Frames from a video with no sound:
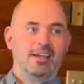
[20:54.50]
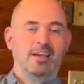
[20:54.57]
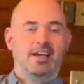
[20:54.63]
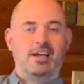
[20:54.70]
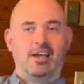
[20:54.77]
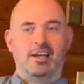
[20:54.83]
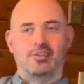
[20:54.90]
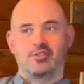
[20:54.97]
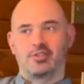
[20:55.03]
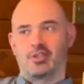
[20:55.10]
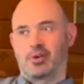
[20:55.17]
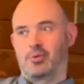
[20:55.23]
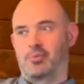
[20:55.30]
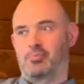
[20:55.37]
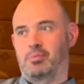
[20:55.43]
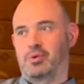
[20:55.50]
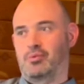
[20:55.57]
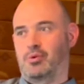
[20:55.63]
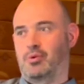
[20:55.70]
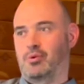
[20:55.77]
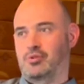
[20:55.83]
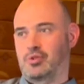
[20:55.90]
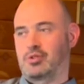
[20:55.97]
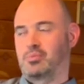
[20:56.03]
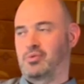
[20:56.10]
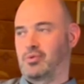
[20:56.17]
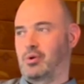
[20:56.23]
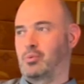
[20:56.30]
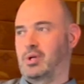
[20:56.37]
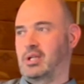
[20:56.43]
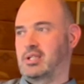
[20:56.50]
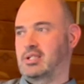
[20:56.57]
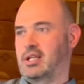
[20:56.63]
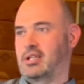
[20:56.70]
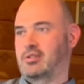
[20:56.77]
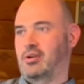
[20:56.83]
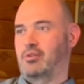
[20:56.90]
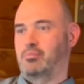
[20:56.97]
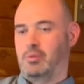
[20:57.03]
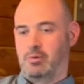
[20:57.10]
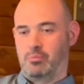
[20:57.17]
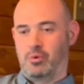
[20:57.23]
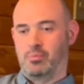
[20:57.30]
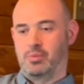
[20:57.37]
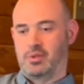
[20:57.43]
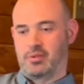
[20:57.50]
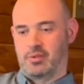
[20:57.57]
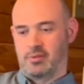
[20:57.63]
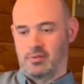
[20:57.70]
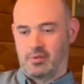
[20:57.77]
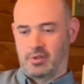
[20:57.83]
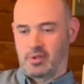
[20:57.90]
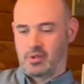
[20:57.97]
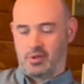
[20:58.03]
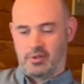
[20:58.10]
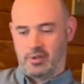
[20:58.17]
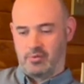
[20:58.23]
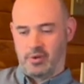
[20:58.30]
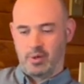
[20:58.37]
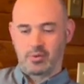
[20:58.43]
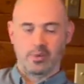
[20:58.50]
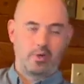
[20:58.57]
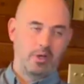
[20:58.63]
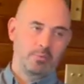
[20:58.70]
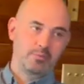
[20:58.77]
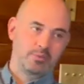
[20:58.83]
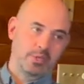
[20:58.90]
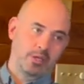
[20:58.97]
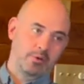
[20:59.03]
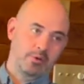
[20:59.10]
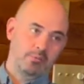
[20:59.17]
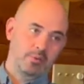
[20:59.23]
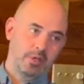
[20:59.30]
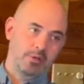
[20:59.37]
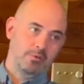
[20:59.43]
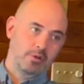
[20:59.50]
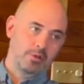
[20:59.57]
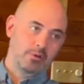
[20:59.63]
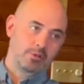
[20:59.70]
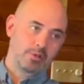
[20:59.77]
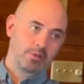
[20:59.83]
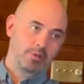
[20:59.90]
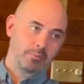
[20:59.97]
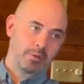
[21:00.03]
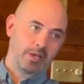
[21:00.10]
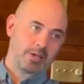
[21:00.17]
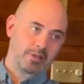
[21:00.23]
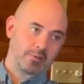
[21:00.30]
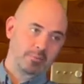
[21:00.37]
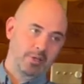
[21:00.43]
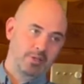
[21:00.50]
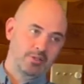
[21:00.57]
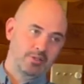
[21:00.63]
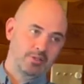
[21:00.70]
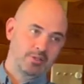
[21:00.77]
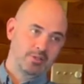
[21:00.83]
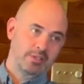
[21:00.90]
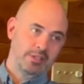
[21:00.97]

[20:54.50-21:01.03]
And so just before we set off, my mum had got the photo albums out, and we looked on the back of the pictures,